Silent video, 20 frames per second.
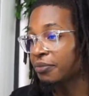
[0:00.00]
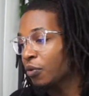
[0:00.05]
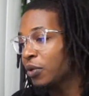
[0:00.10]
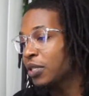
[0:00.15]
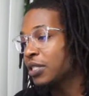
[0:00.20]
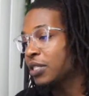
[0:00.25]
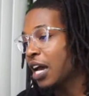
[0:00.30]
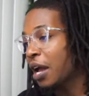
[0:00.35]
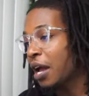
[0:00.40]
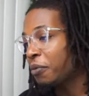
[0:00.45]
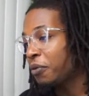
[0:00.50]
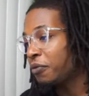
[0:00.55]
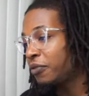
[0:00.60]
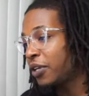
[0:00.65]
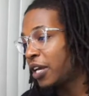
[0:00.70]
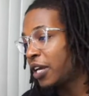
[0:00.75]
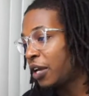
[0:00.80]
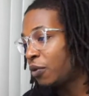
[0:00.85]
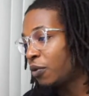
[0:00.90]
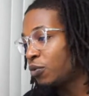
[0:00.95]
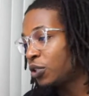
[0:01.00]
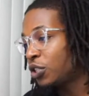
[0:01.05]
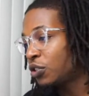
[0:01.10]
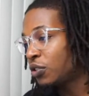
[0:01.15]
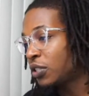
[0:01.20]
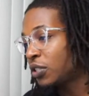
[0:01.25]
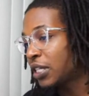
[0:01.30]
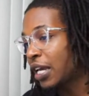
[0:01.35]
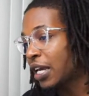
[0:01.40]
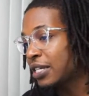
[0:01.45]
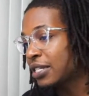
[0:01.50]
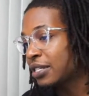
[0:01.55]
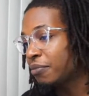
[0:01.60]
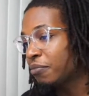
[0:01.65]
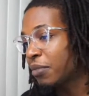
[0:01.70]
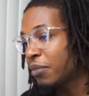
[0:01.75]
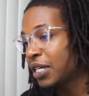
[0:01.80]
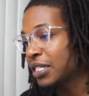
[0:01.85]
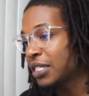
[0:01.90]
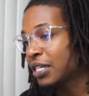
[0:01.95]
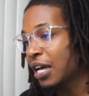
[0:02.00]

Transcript: What time of day would you say is the best